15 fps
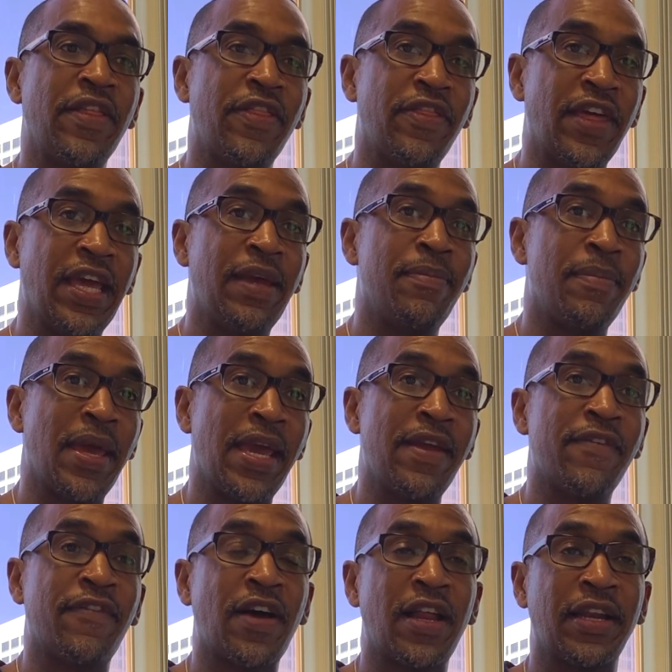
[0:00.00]
They may
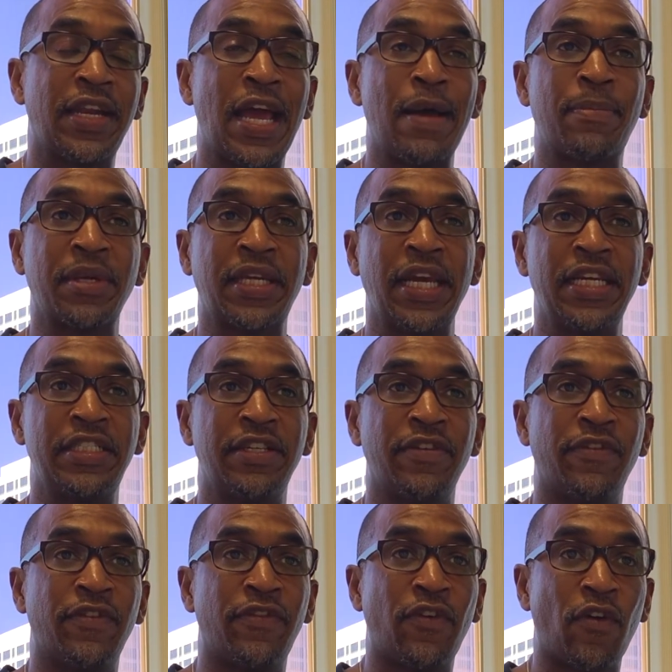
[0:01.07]
file an application
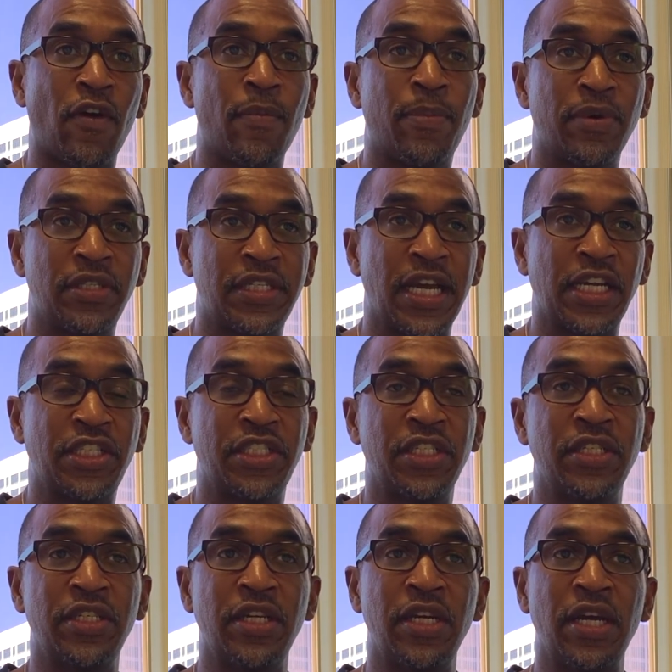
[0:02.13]
for
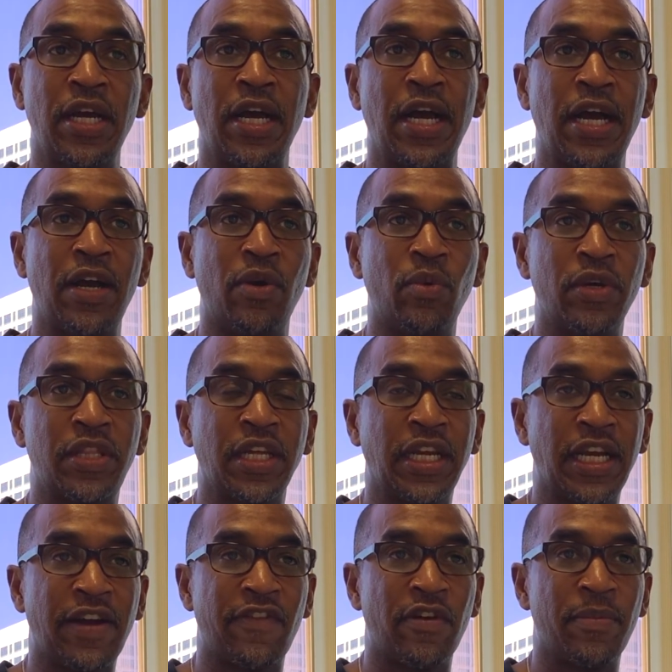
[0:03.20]
protection with the
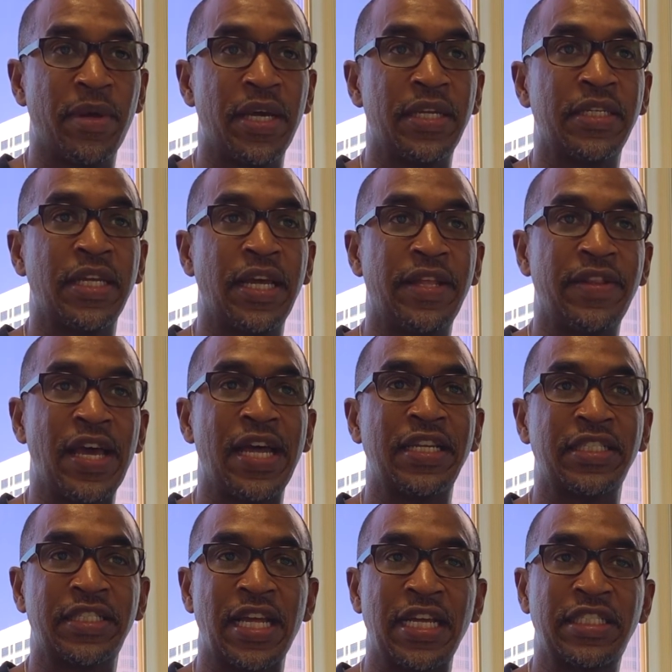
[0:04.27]
government, and
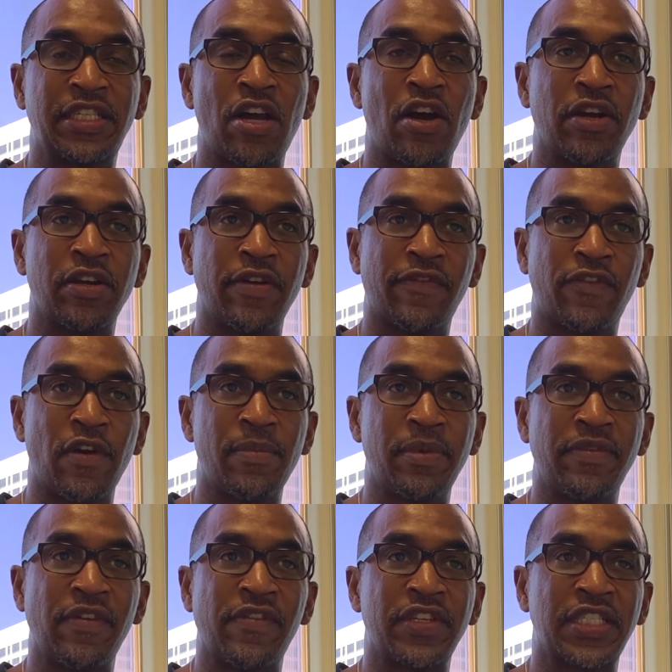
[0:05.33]
that's called an
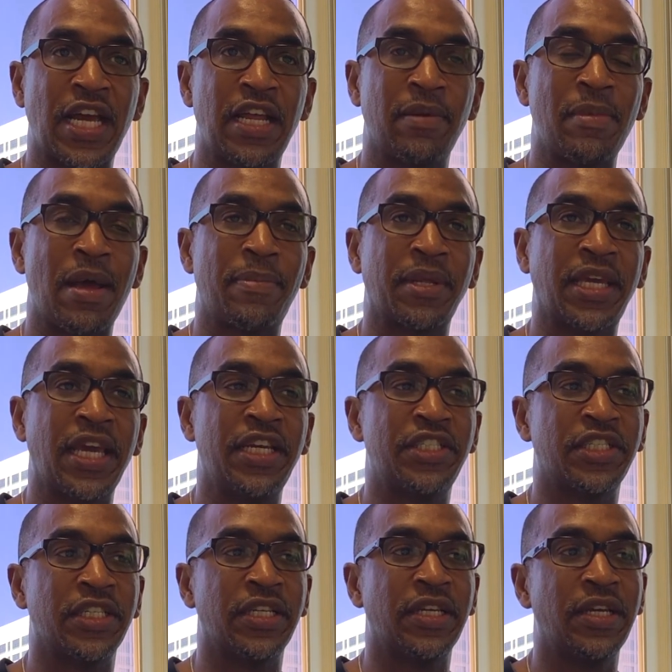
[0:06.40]
affirmative asylum
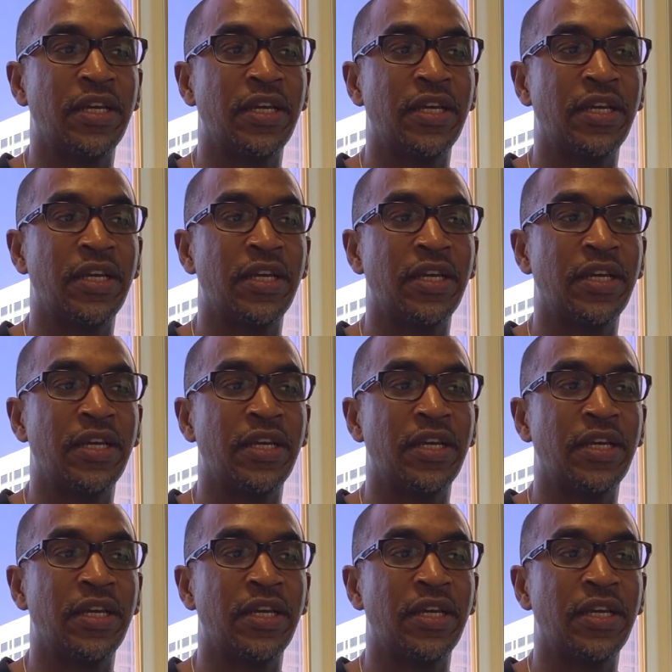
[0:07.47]
application.